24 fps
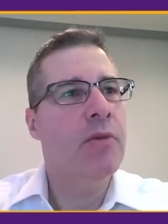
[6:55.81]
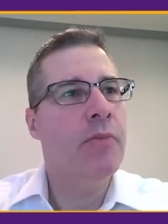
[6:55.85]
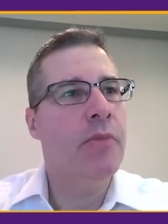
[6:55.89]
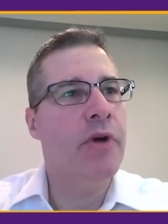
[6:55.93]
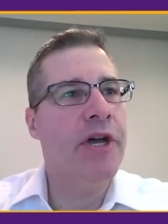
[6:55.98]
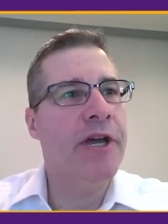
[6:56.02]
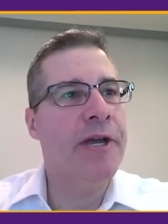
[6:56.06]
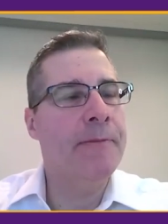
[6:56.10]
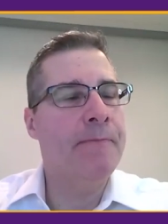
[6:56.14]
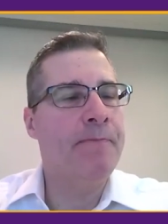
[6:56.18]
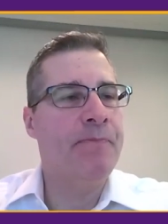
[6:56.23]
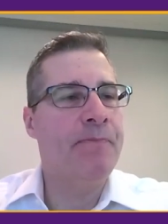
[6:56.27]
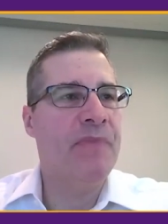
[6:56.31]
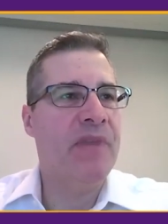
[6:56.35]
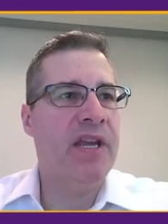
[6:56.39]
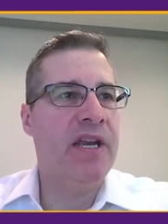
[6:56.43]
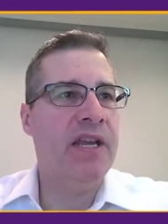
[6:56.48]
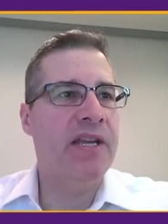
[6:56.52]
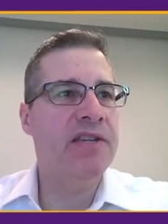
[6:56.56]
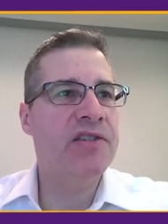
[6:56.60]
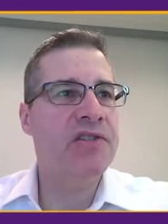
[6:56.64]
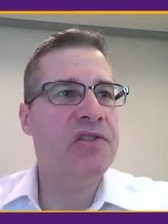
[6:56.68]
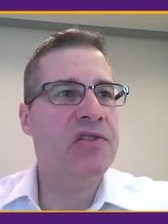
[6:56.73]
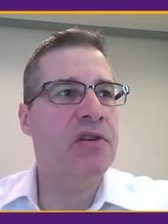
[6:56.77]
But it
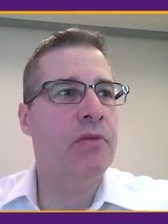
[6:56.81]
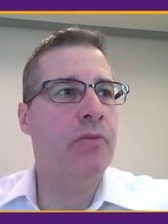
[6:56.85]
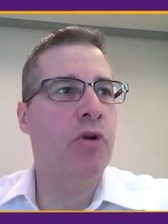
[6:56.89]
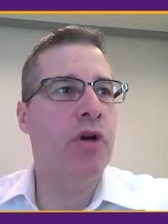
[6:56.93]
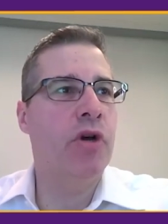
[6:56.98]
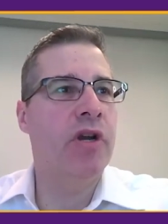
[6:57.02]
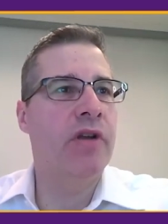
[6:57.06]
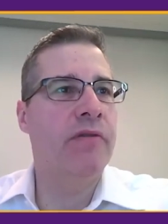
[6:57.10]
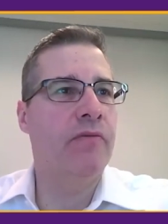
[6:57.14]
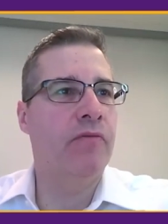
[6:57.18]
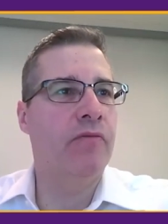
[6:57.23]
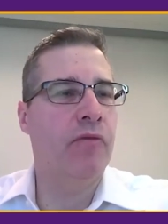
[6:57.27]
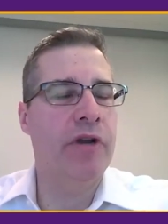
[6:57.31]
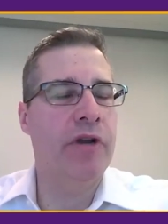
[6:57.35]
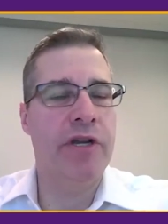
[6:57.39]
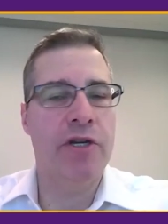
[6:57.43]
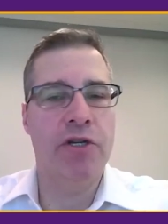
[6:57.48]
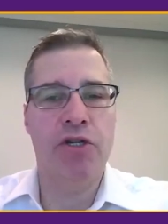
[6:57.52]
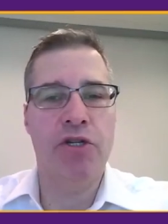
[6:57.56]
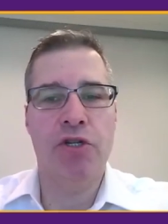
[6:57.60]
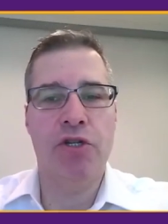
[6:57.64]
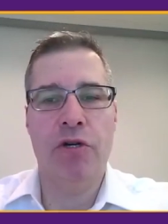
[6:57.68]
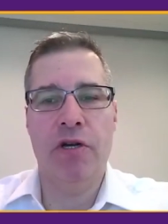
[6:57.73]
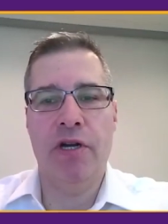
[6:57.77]
is somewhat
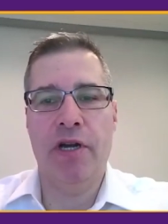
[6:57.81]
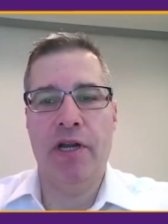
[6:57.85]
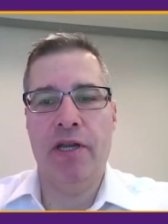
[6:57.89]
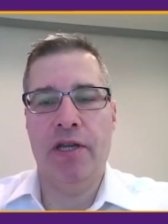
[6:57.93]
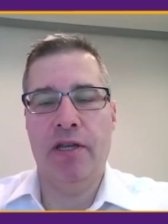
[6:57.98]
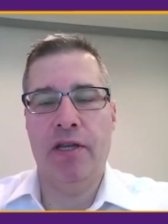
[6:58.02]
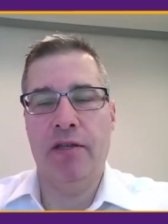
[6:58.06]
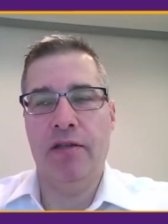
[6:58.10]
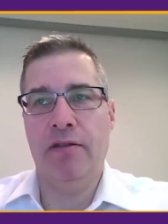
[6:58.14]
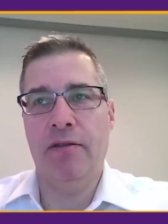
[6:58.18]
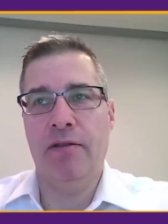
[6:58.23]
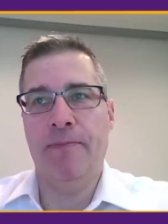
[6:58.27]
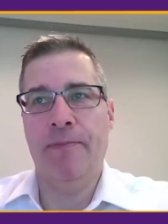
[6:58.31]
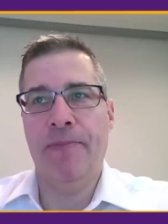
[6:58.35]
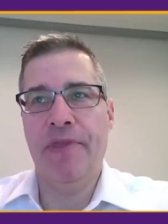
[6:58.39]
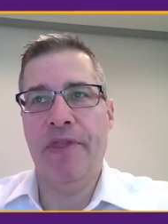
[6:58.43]
reassuring